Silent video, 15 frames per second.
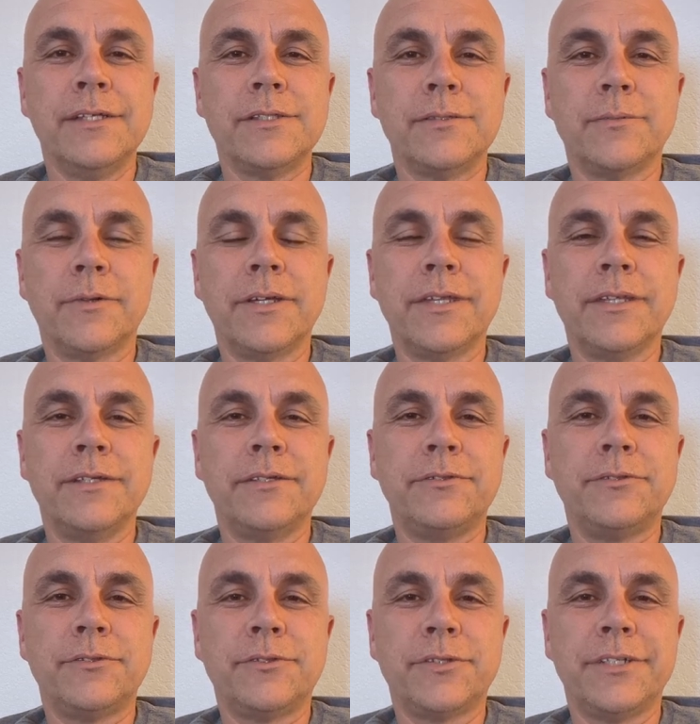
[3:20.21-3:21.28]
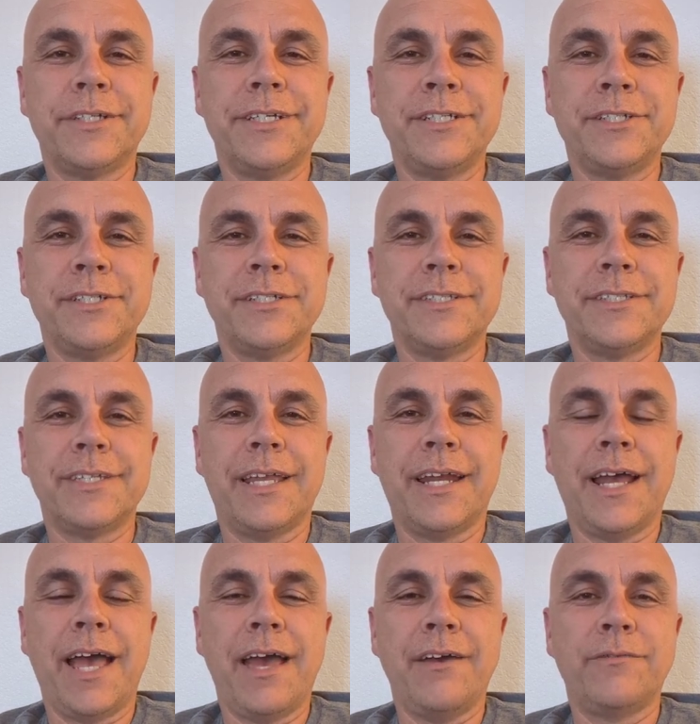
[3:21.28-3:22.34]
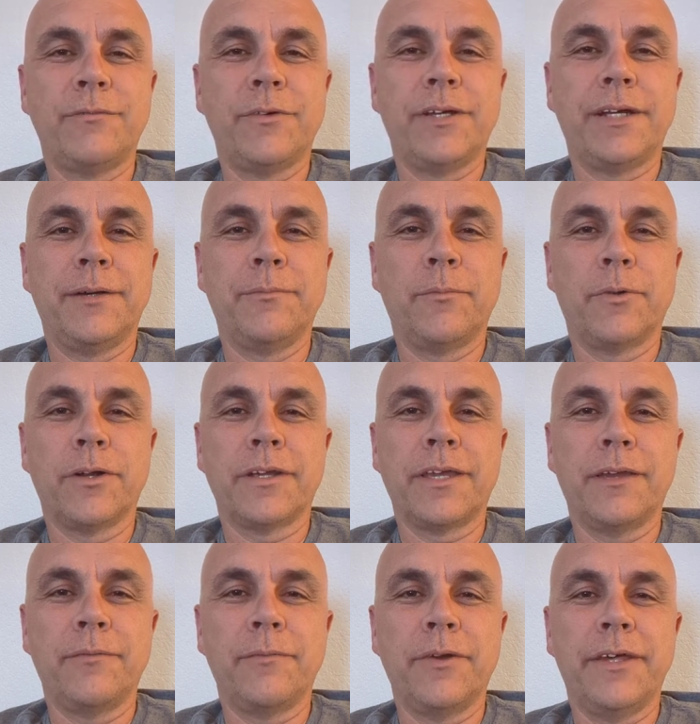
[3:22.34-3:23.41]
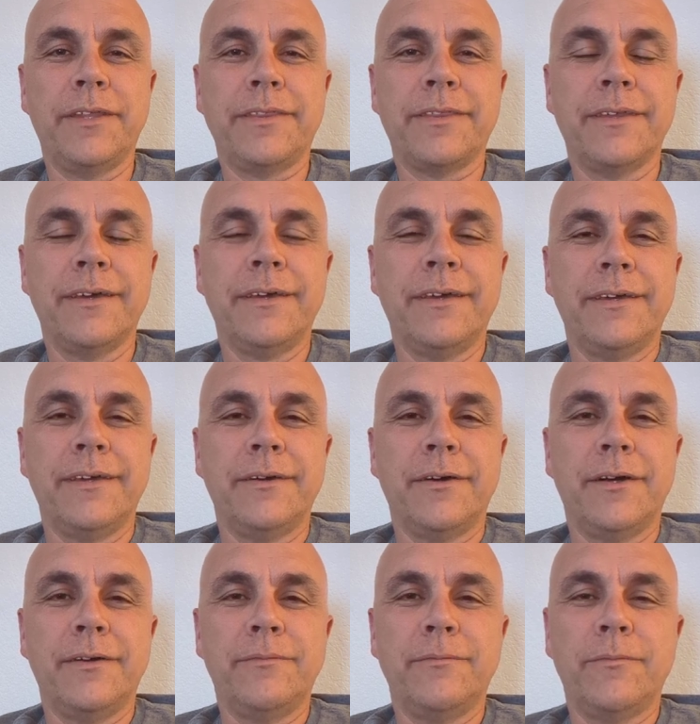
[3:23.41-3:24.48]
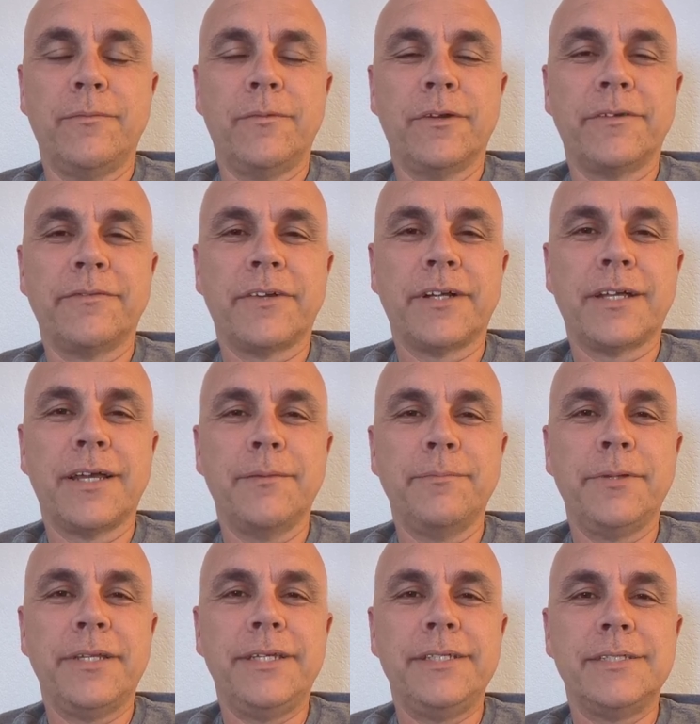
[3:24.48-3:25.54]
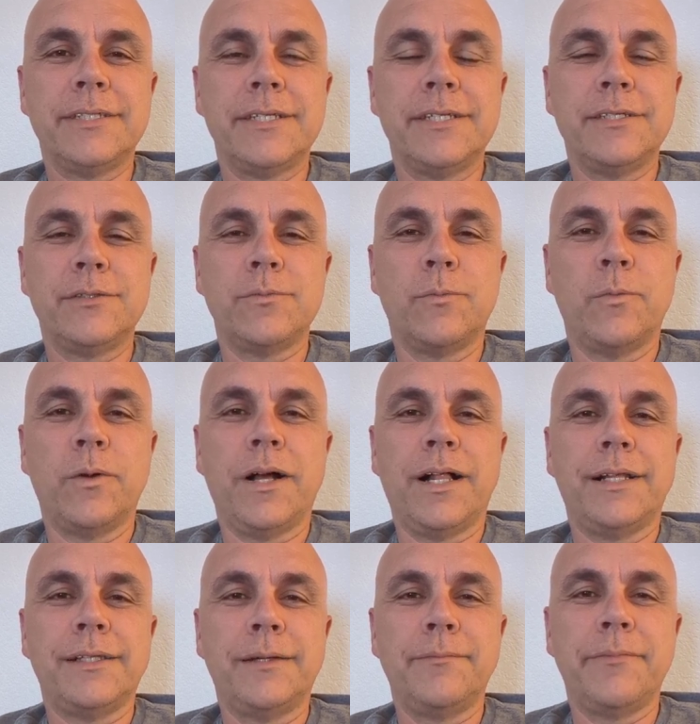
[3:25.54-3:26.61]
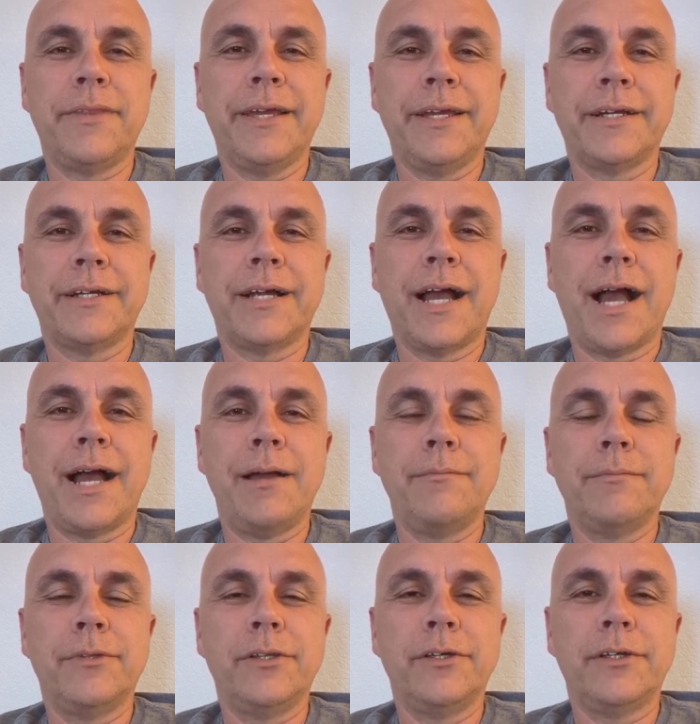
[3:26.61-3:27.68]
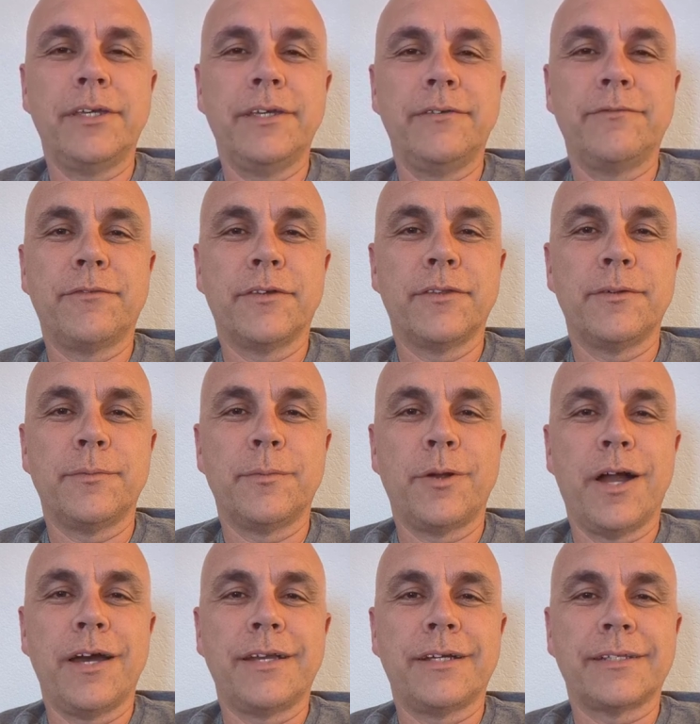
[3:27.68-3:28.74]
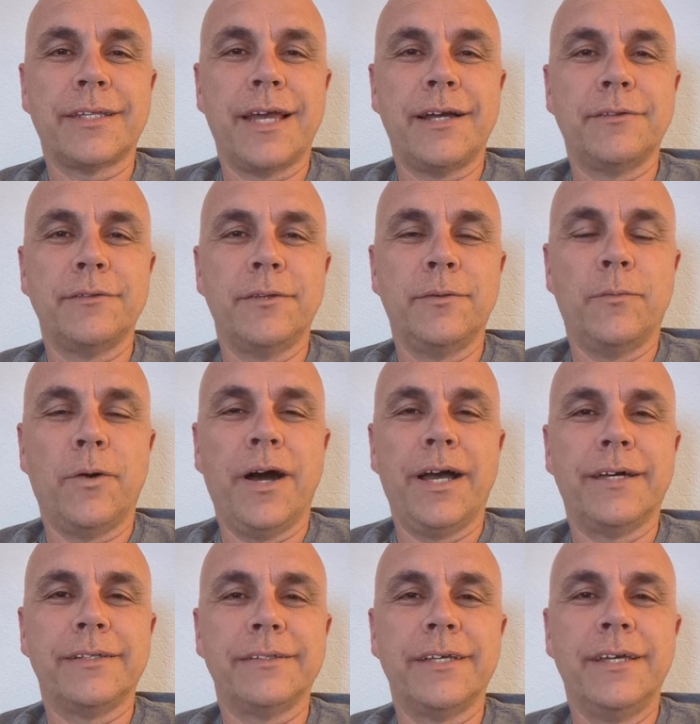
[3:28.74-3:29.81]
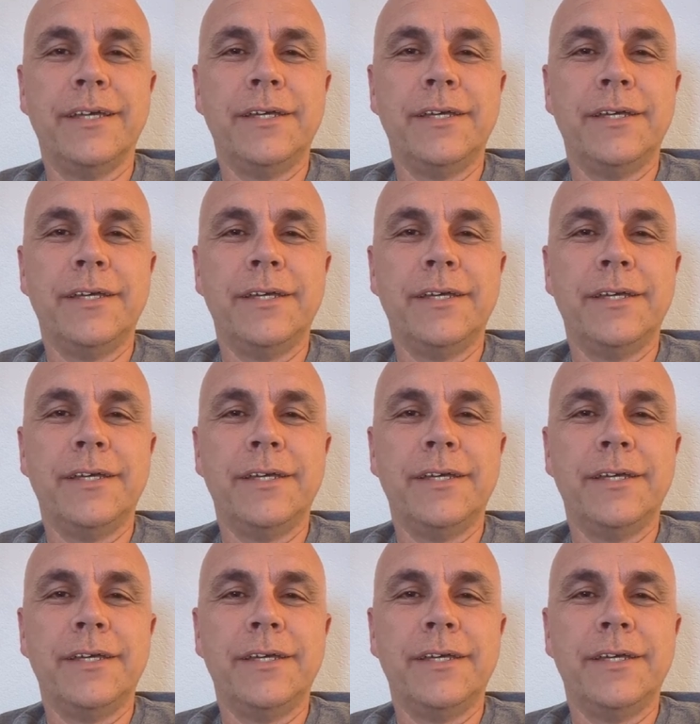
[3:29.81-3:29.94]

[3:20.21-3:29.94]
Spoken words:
So one of the traditions that I have when I'm working with one of our companies is while I'm there, I'm looking for their product out in the wild.